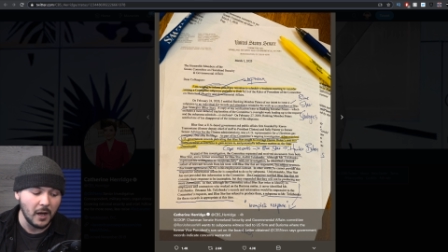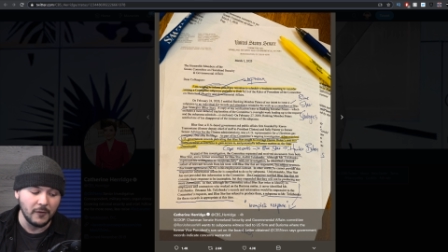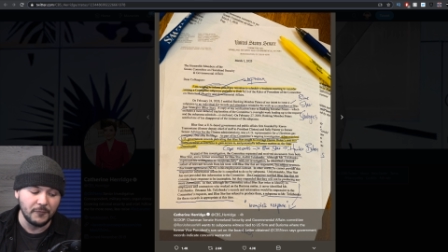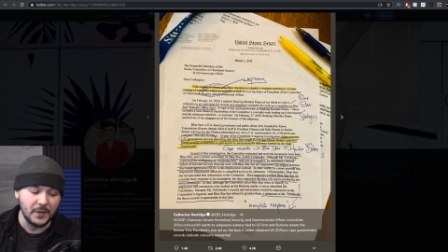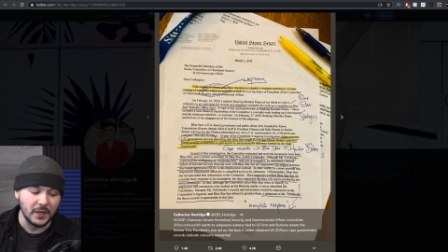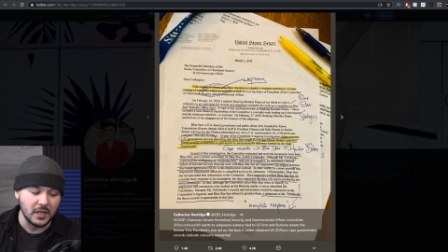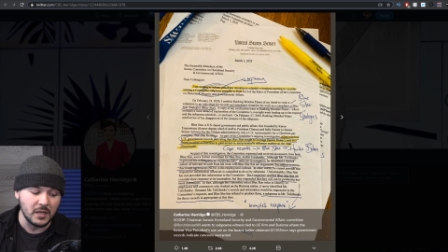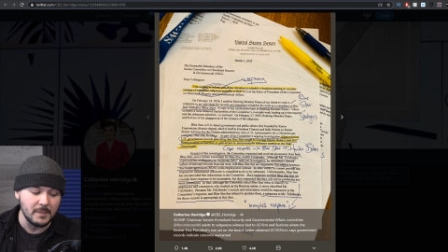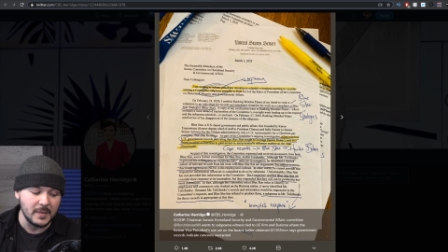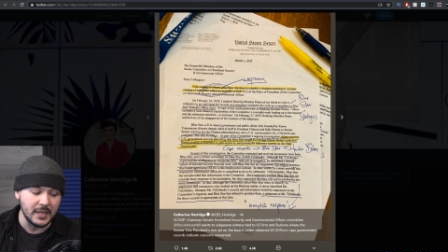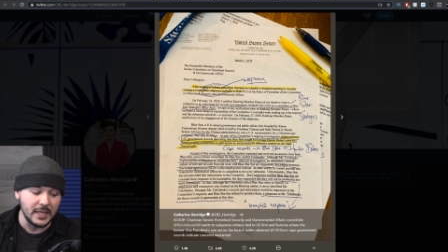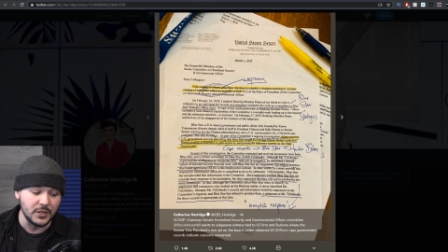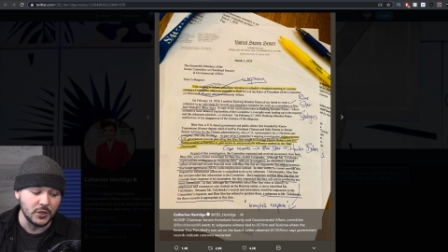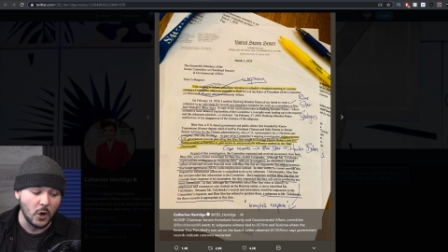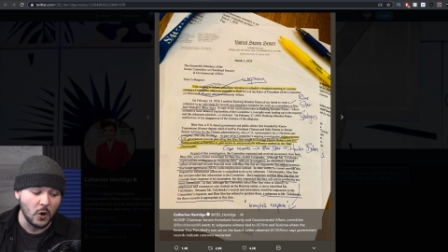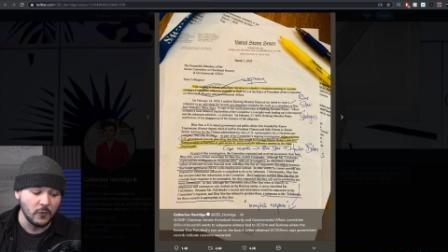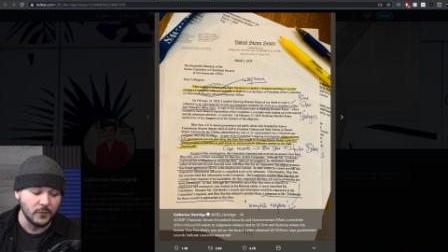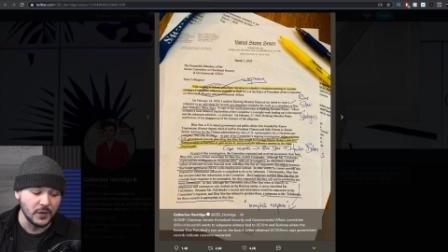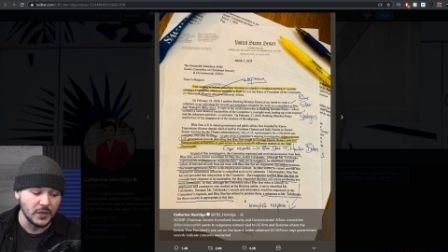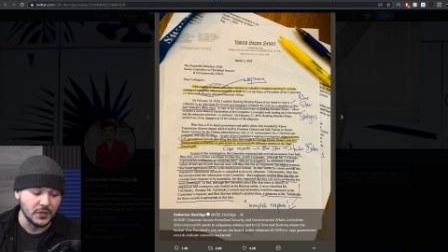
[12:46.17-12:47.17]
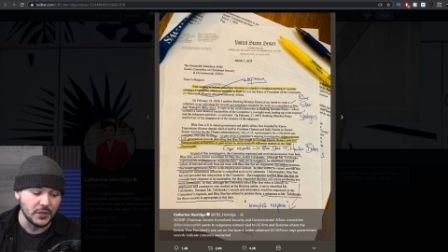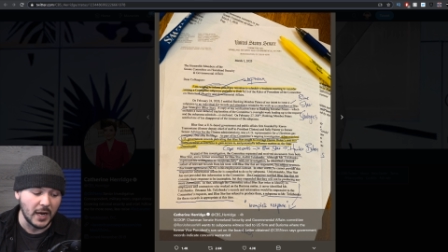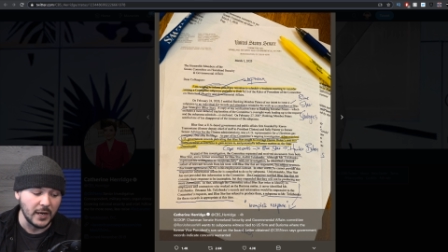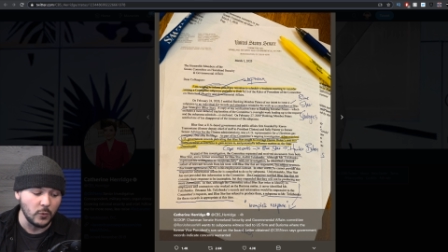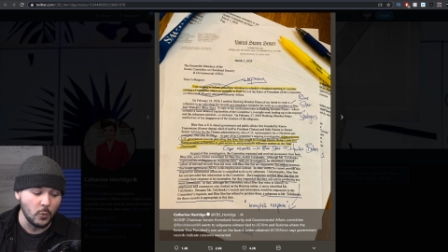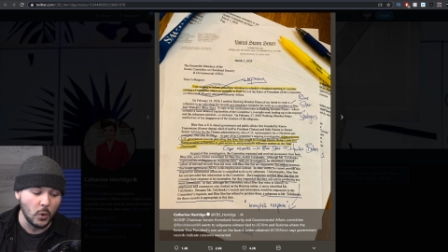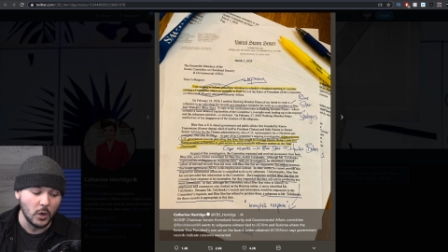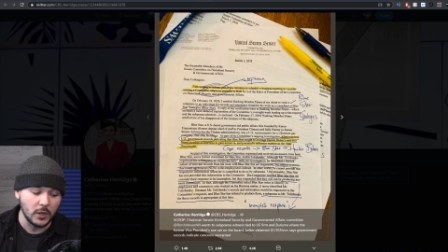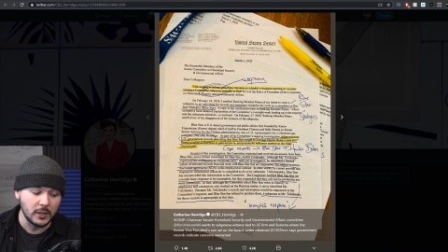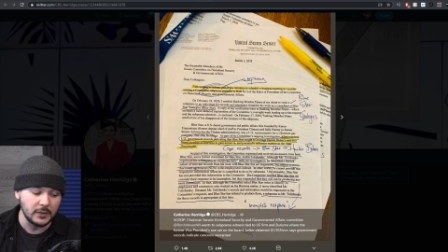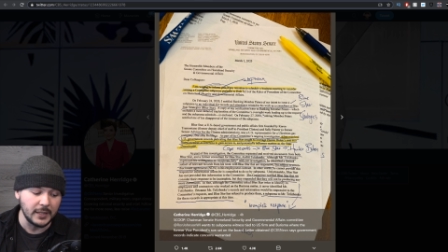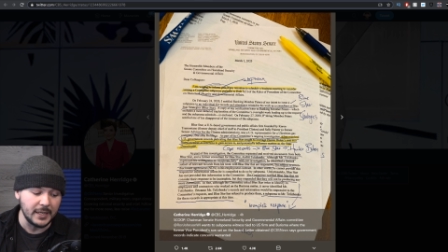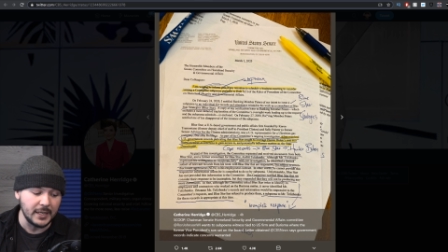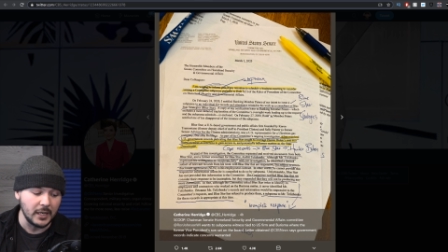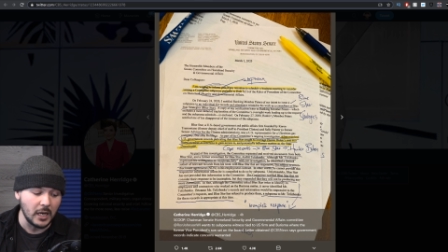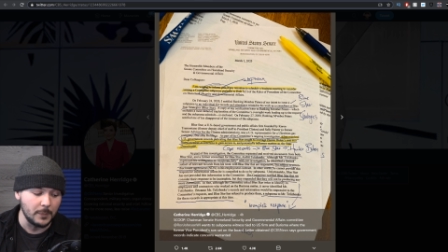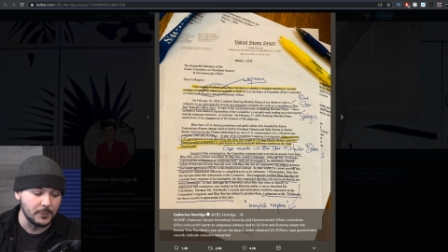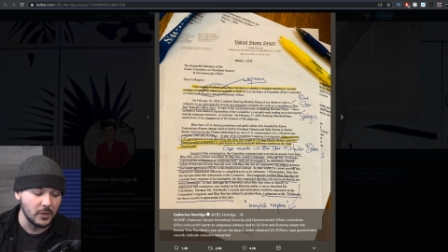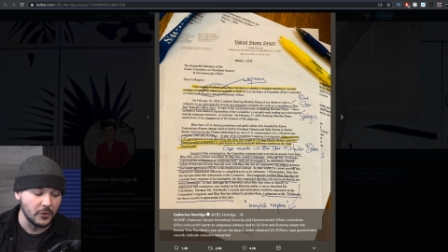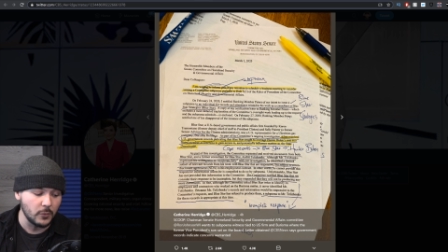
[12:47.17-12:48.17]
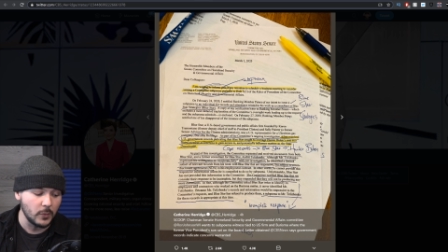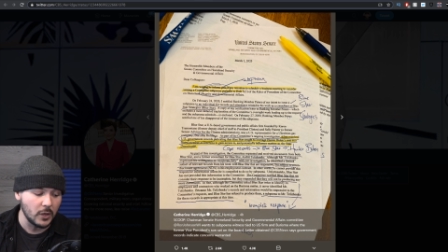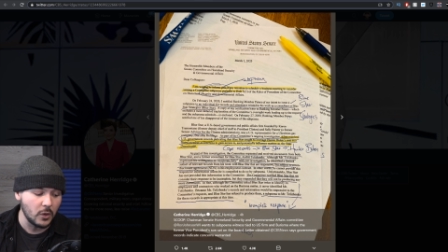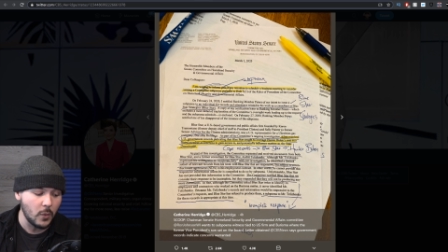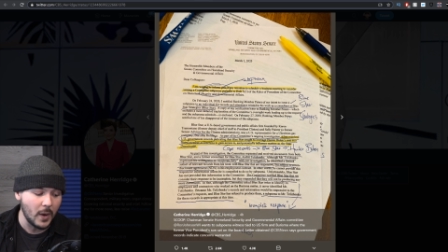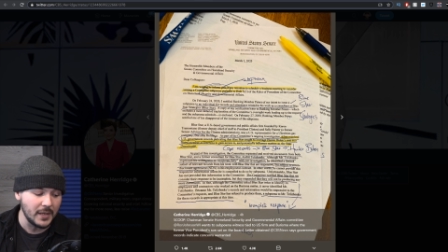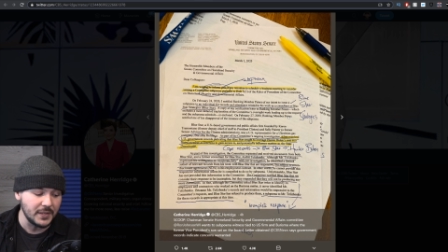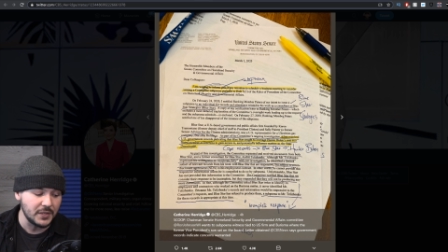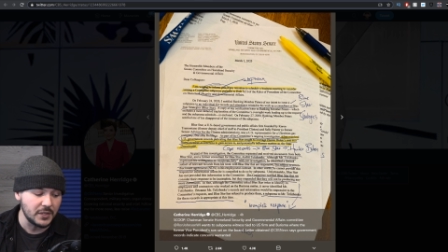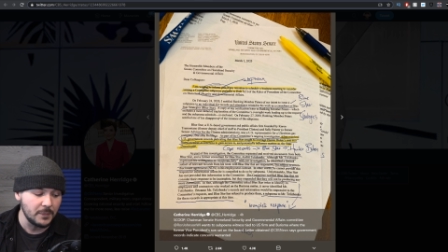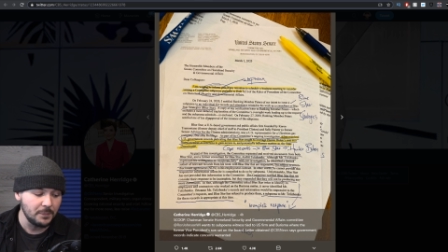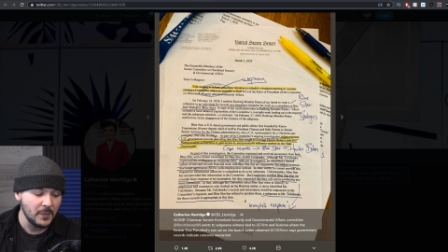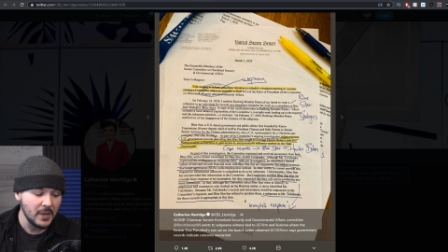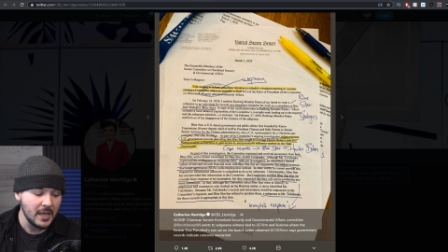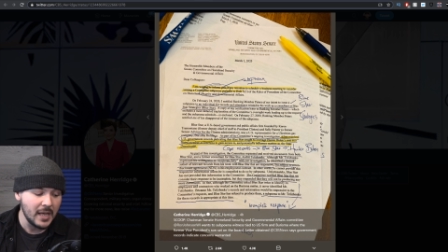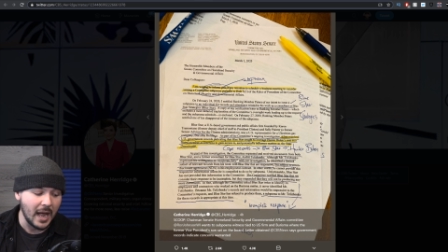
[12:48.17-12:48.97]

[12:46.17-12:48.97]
of the committee's oversight work leading up to the request,